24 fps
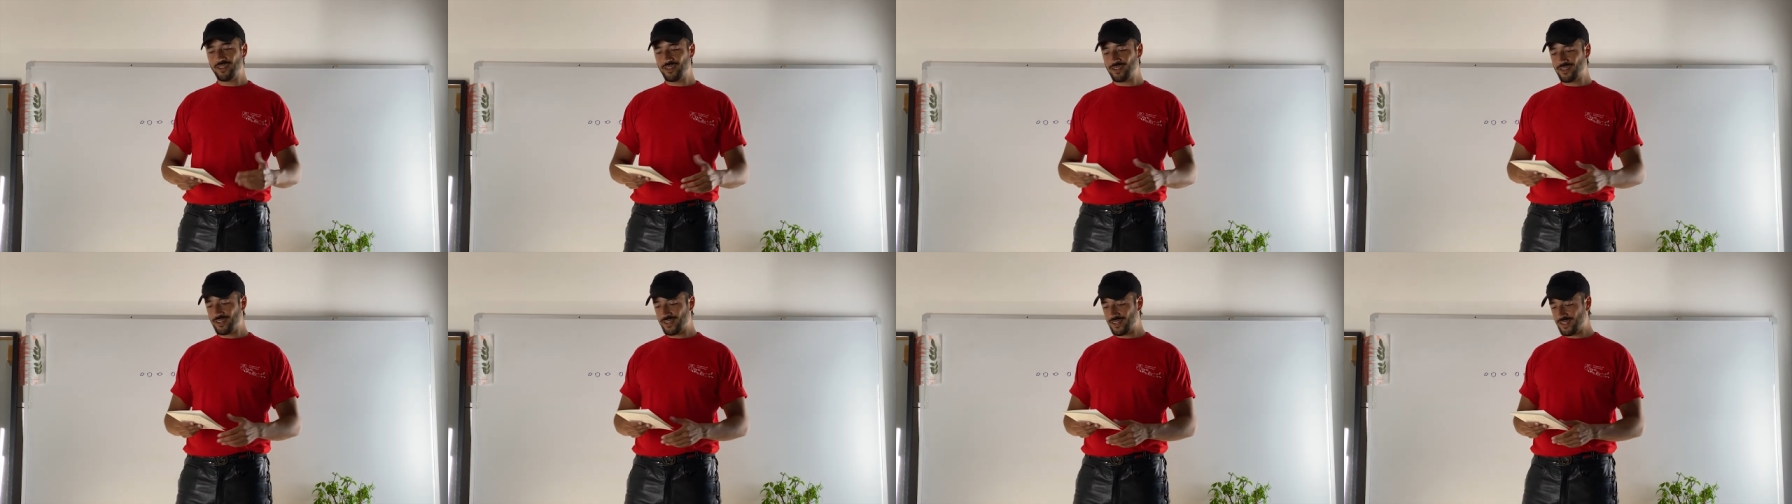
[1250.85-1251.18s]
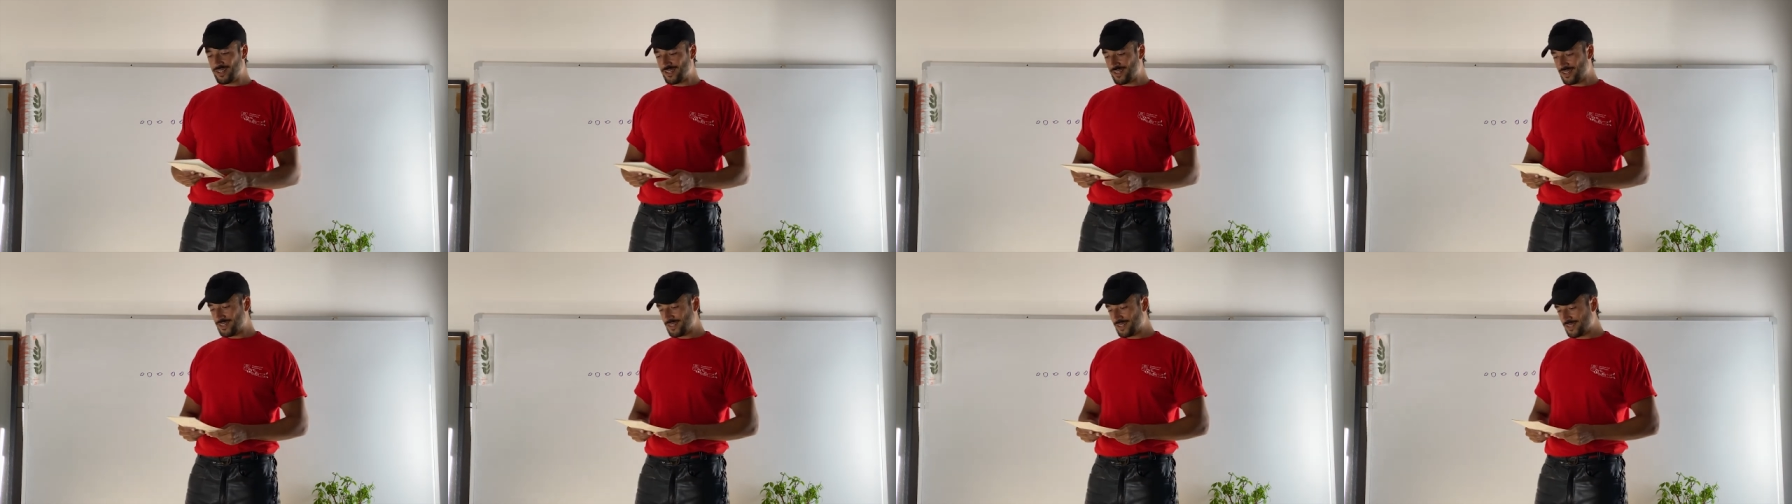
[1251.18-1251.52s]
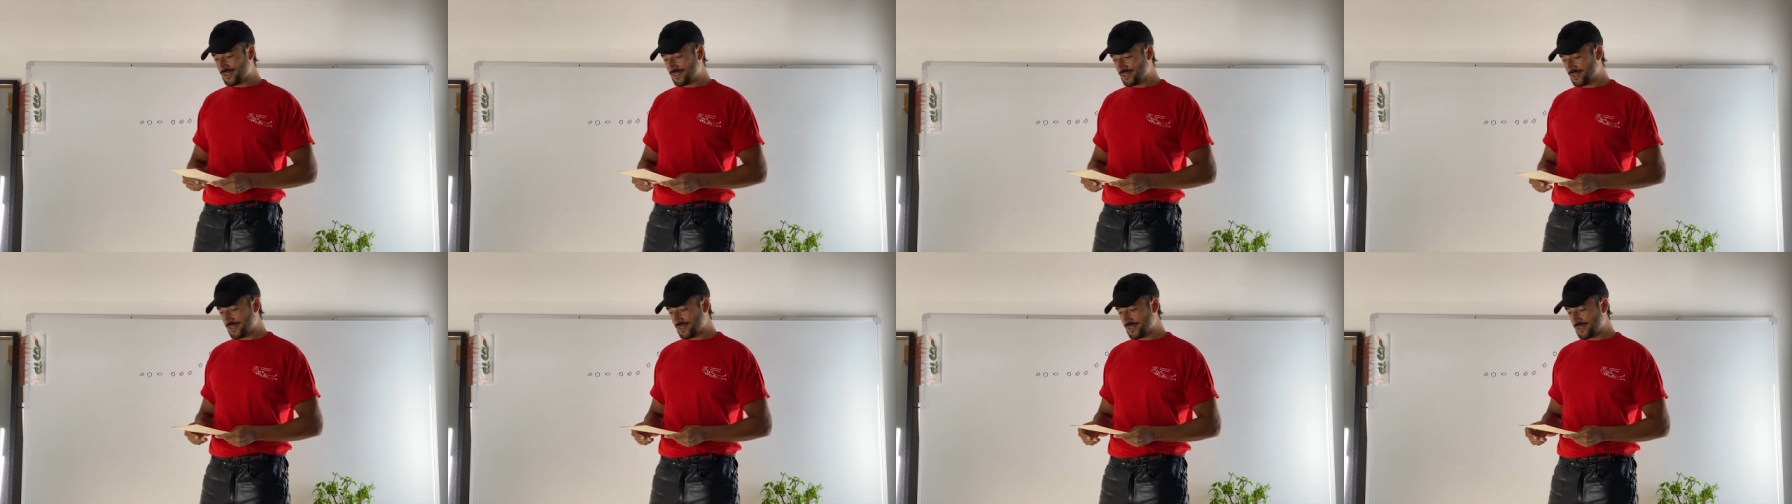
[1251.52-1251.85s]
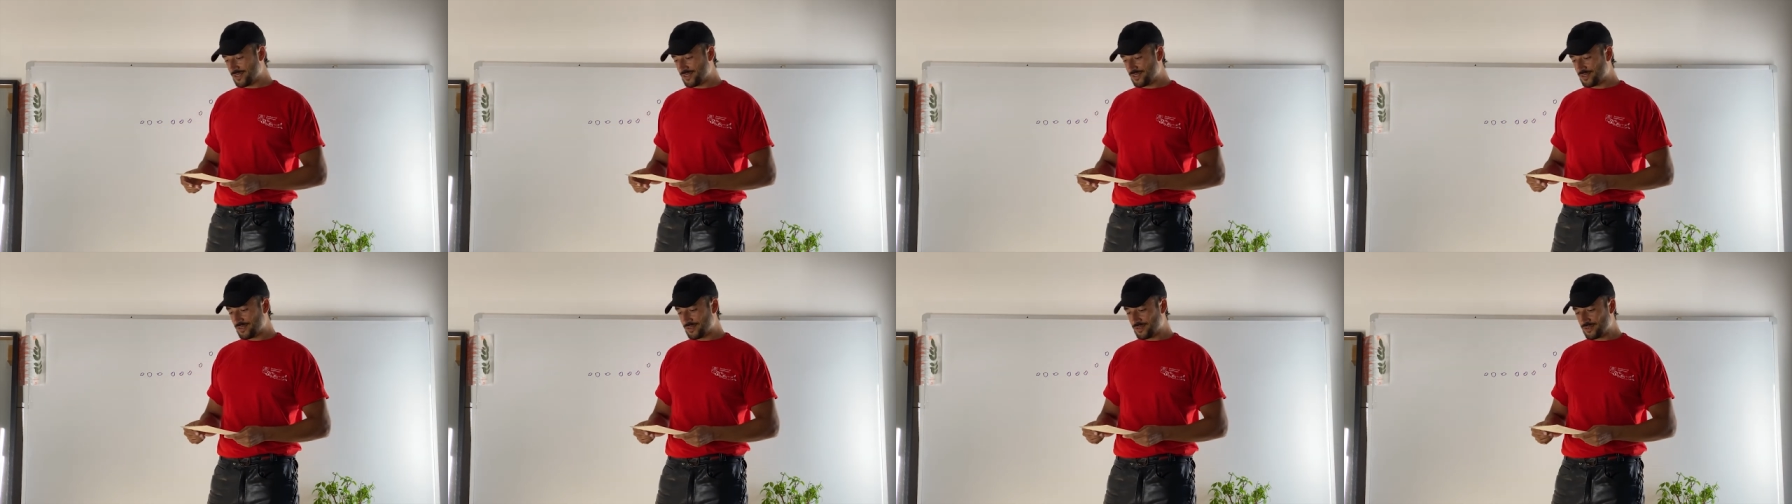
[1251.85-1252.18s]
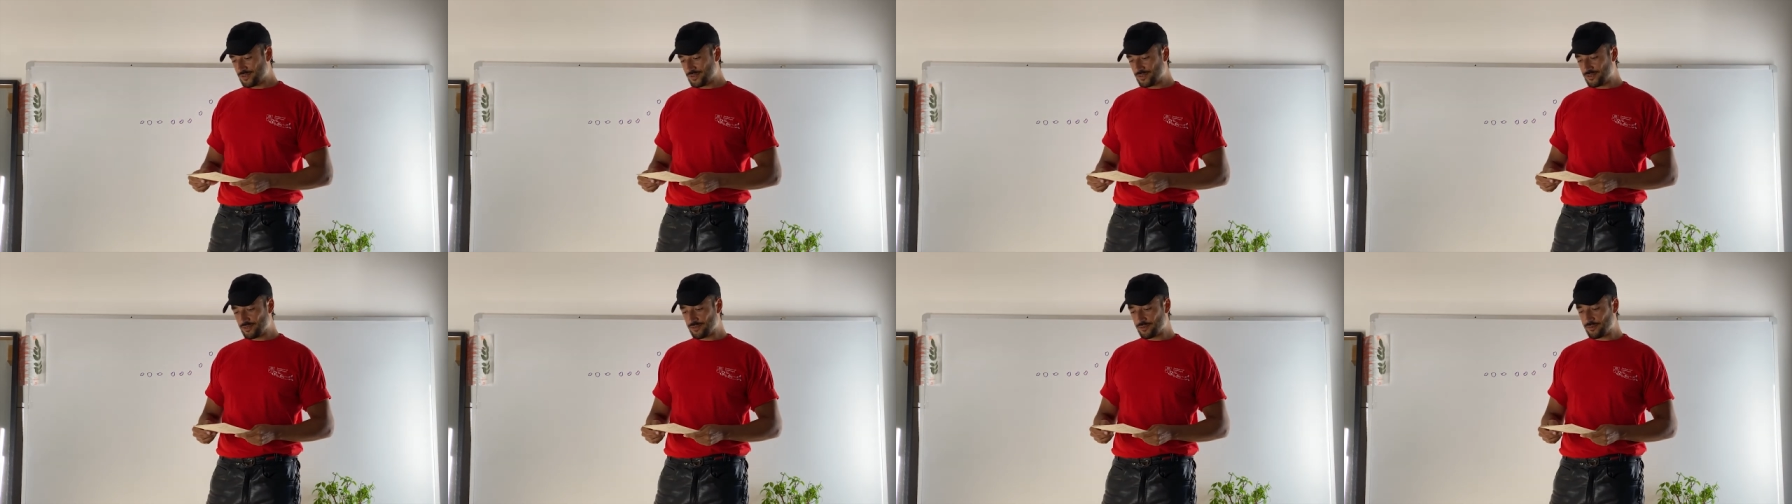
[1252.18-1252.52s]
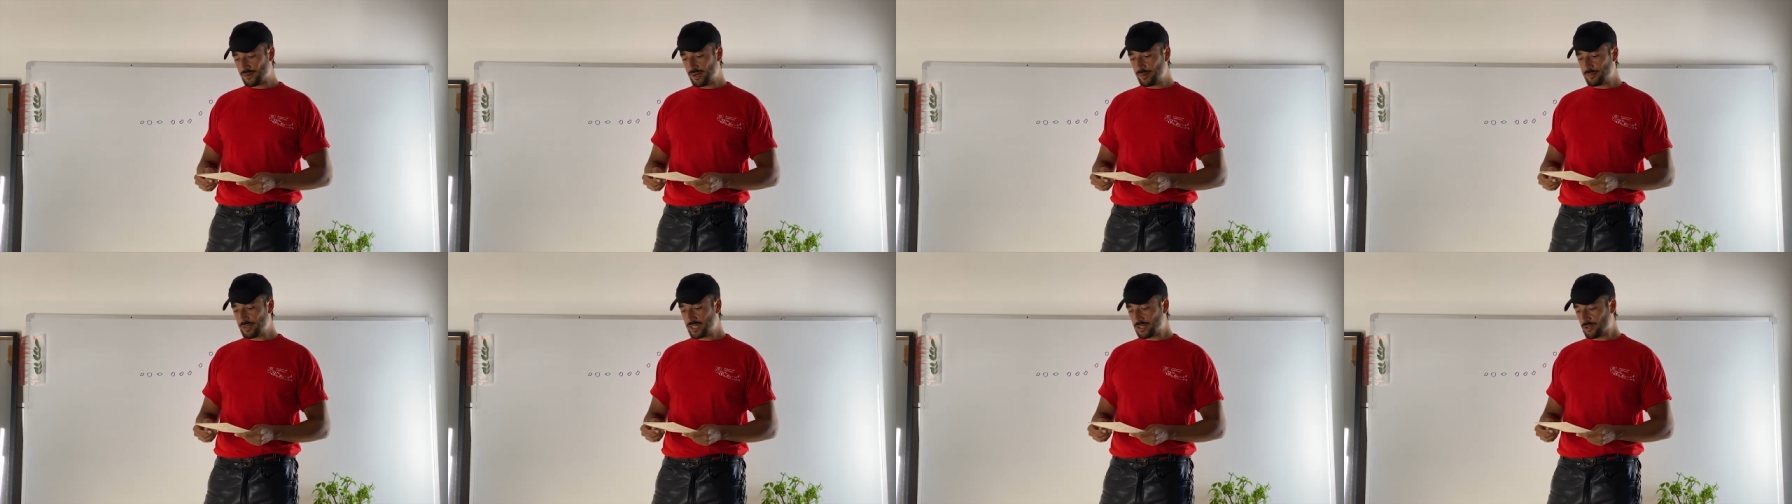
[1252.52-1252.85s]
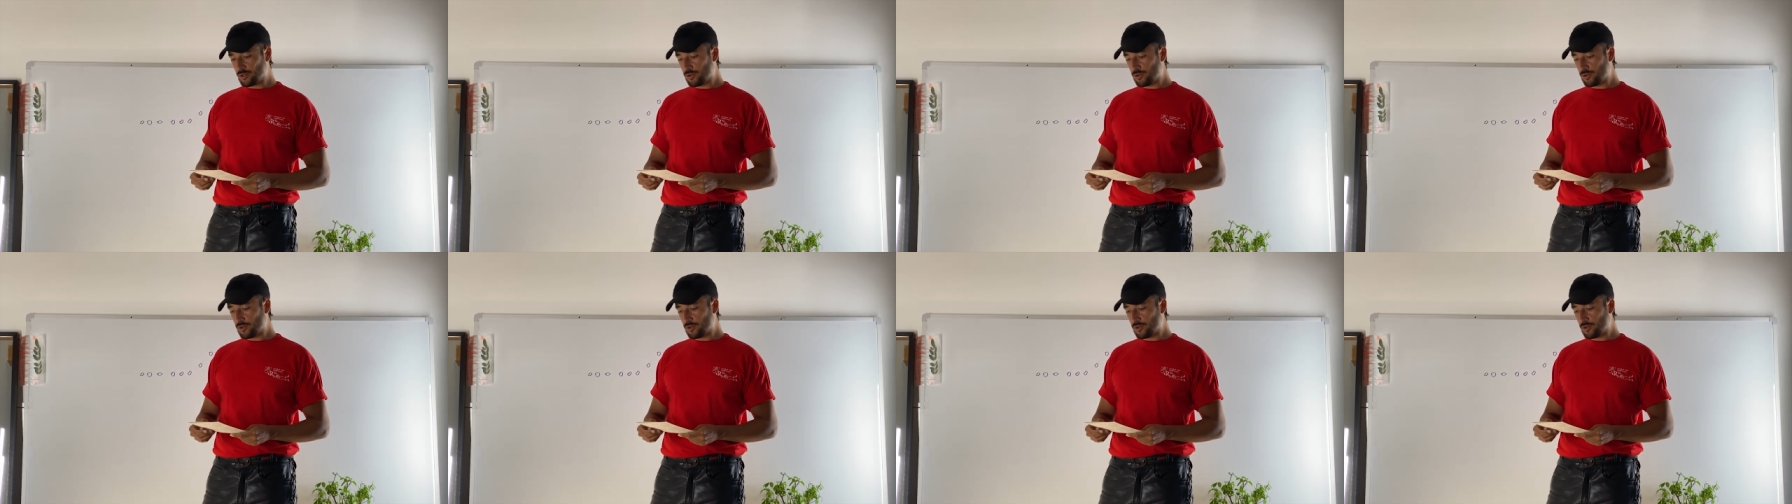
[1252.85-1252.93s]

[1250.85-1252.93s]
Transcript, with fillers: uh, the, the, the, rabbit